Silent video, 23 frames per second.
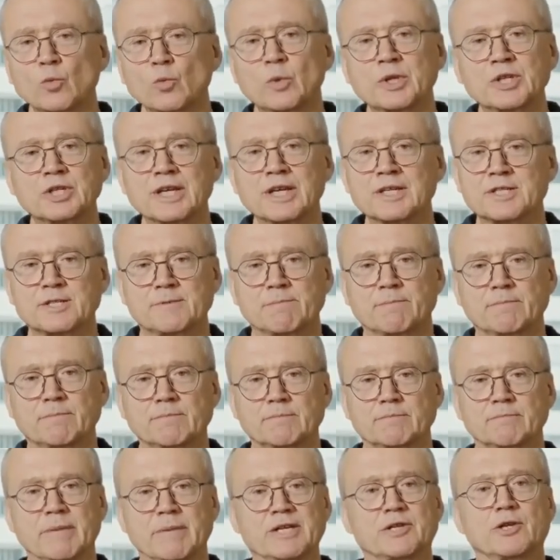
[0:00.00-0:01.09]
We just
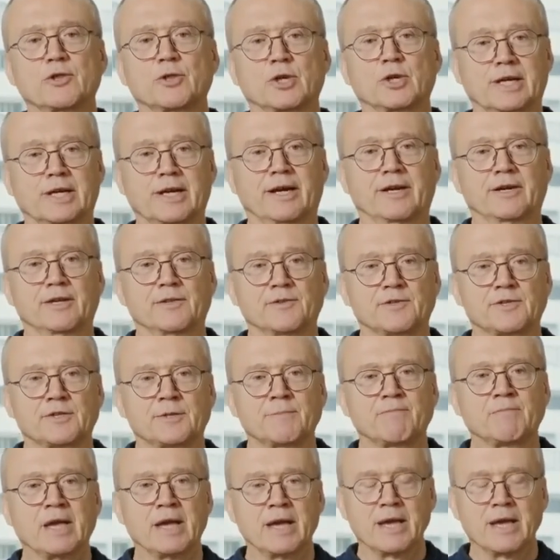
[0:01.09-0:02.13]
measure the currents.